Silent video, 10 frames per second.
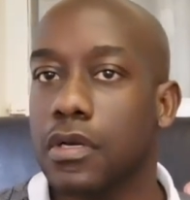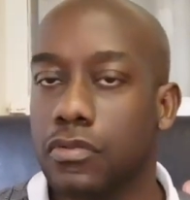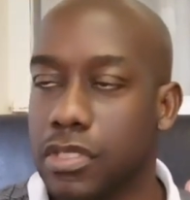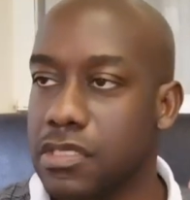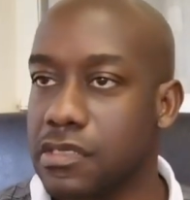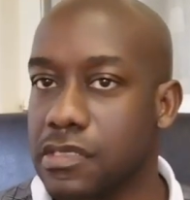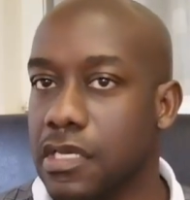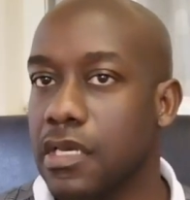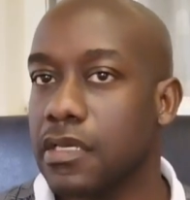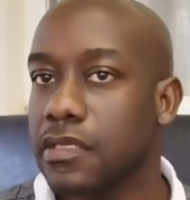which
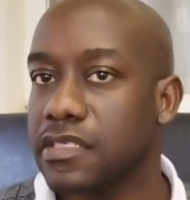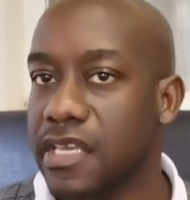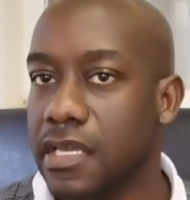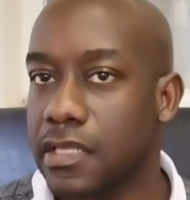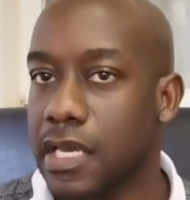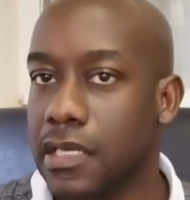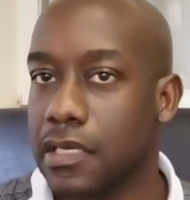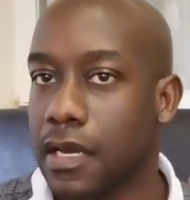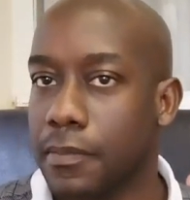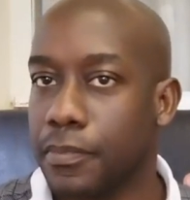is take that
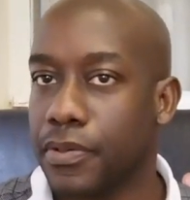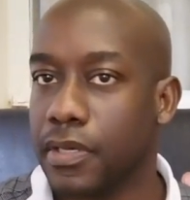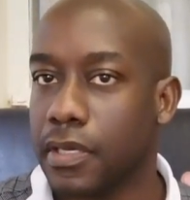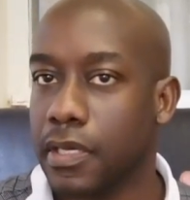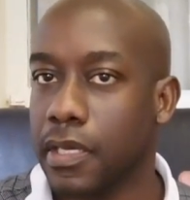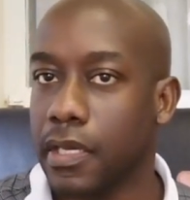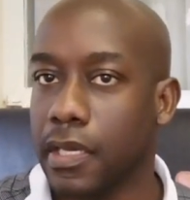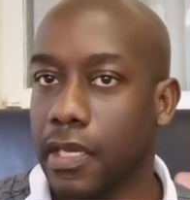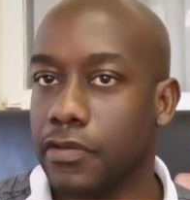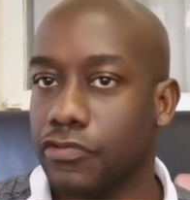cup
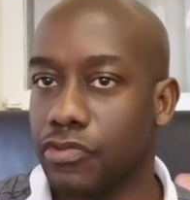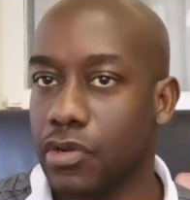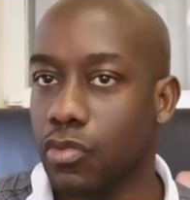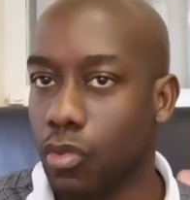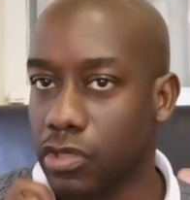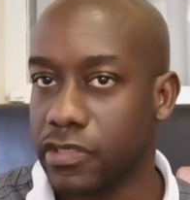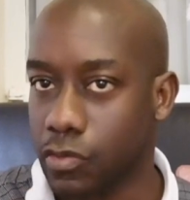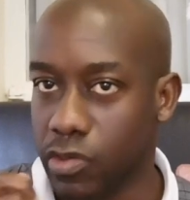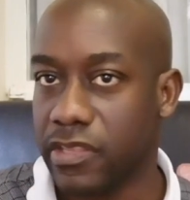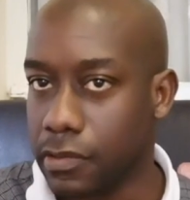and drink water
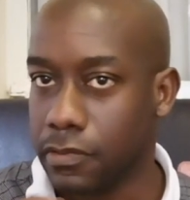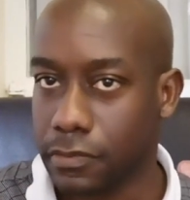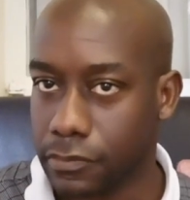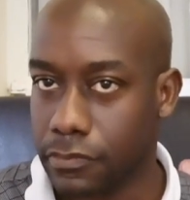with it.